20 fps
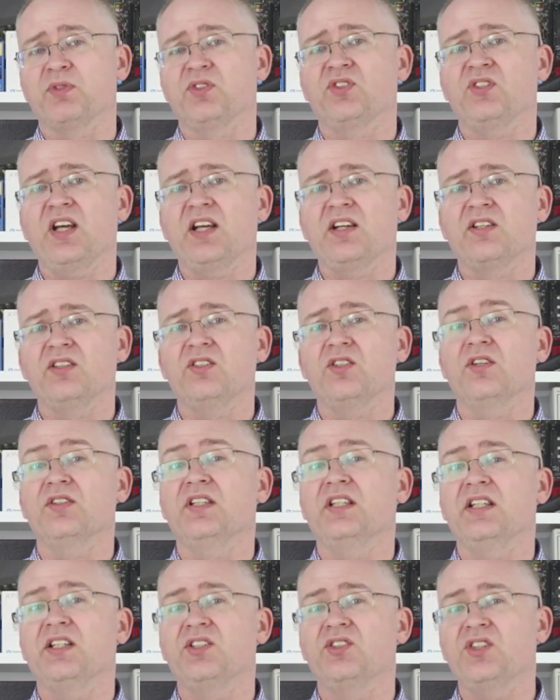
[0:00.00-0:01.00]
per second on
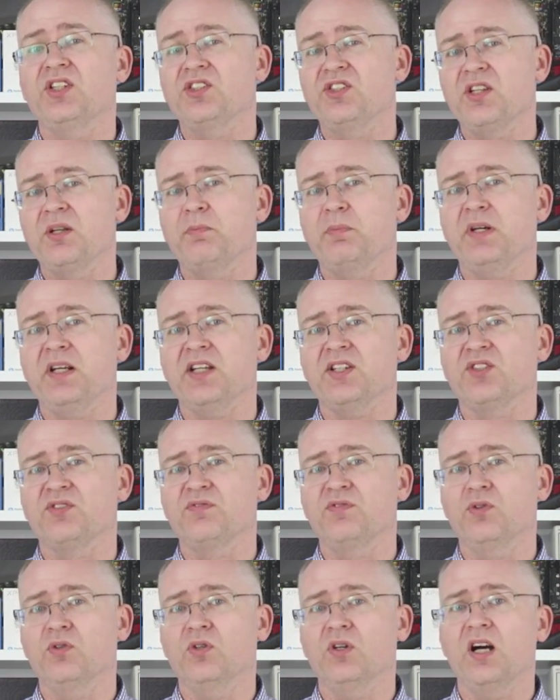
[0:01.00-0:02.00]
the existing
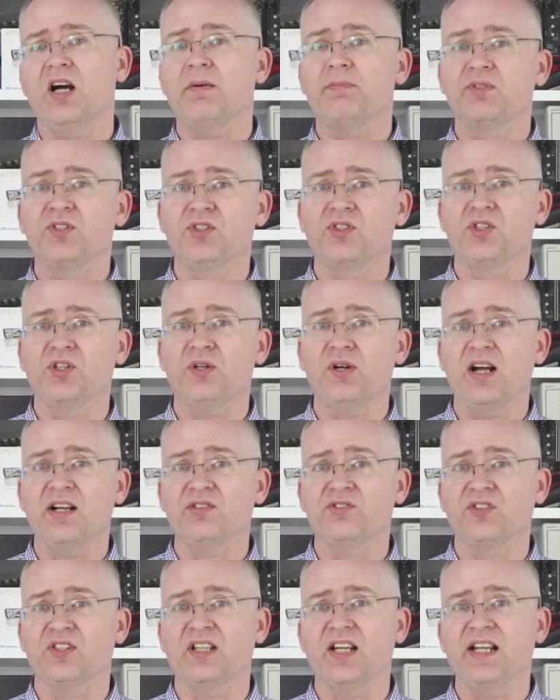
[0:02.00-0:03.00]
PS4 up to
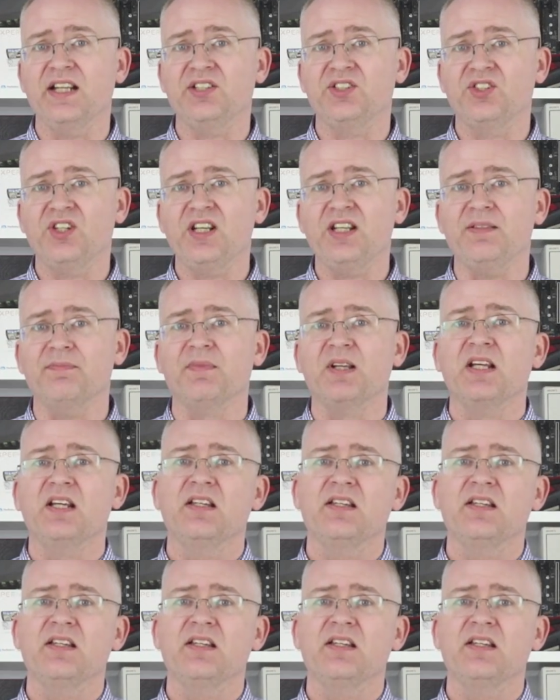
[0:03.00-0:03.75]
218.